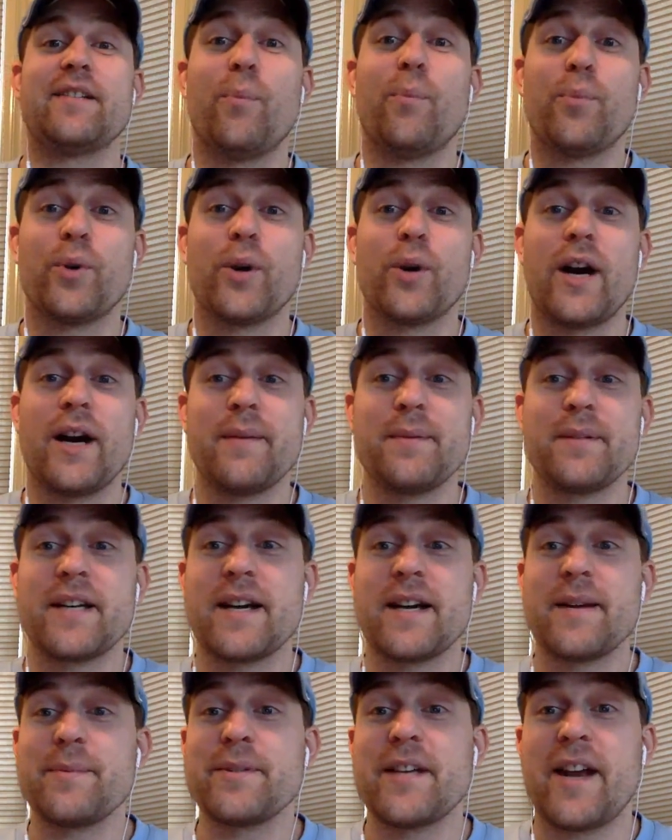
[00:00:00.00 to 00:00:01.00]
prime
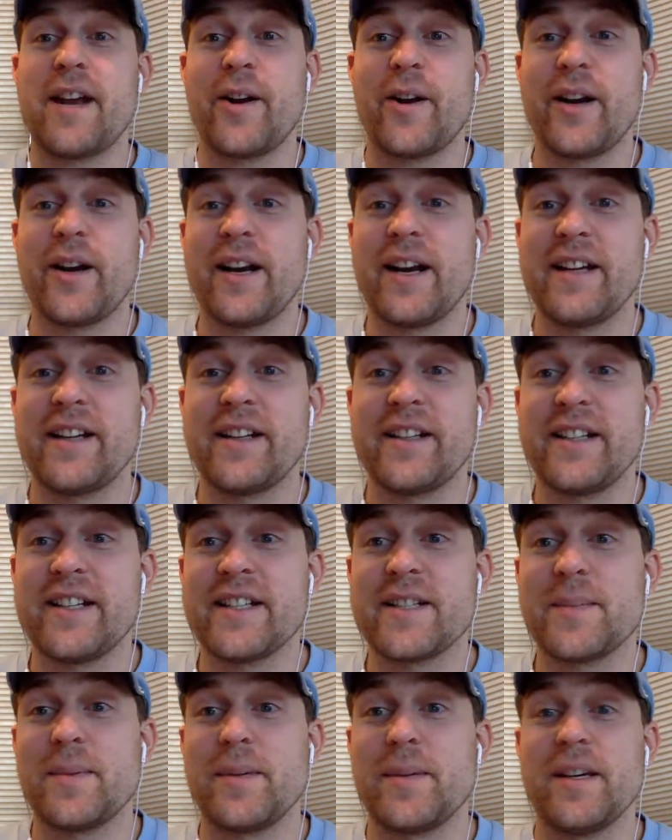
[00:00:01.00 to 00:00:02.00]
time Saturday night on
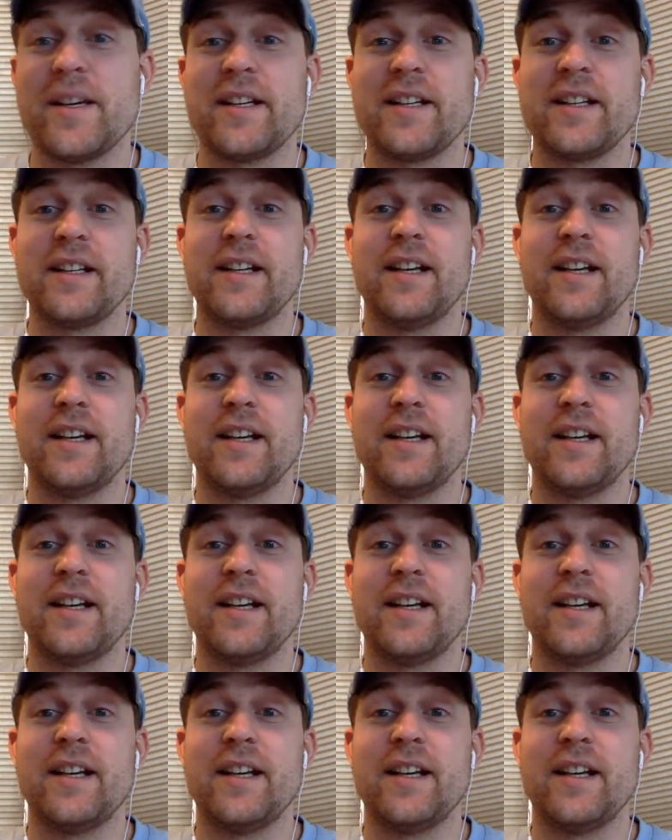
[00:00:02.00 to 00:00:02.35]
ESPN.